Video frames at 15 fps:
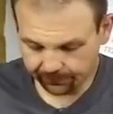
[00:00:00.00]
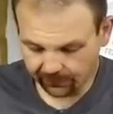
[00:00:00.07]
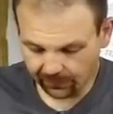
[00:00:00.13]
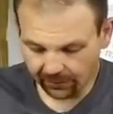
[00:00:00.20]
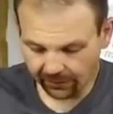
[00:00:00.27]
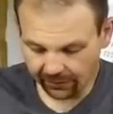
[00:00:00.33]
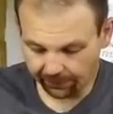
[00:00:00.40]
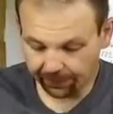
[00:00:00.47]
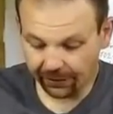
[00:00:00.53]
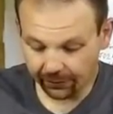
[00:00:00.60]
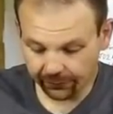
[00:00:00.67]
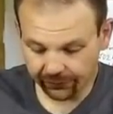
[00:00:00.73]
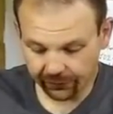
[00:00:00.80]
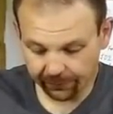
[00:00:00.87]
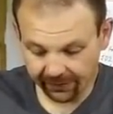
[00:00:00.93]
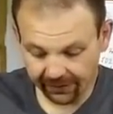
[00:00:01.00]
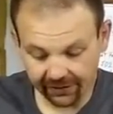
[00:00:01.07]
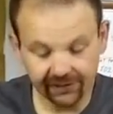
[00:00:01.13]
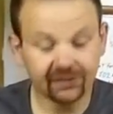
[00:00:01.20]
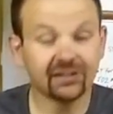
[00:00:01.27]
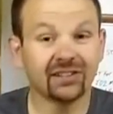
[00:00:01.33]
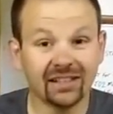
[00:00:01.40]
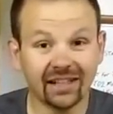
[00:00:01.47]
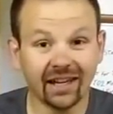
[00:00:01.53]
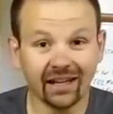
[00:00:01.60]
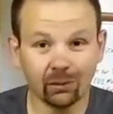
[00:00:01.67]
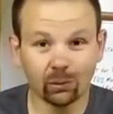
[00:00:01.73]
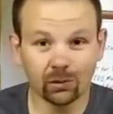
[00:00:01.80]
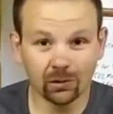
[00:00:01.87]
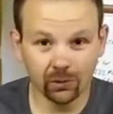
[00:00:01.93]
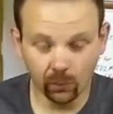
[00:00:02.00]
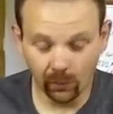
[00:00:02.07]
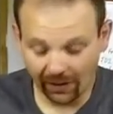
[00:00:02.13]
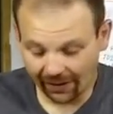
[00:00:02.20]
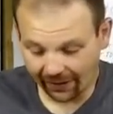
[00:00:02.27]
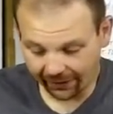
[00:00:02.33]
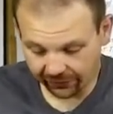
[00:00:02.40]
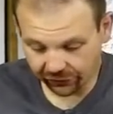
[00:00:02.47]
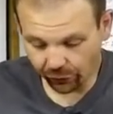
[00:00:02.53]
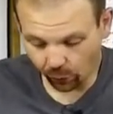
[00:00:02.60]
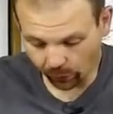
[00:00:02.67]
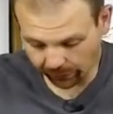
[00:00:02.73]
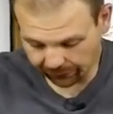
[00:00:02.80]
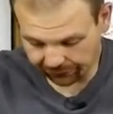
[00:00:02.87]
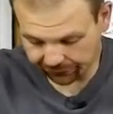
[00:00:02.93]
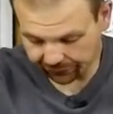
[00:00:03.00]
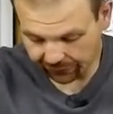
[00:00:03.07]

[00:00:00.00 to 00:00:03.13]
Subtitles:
Appears to be a CK Worldwide torch.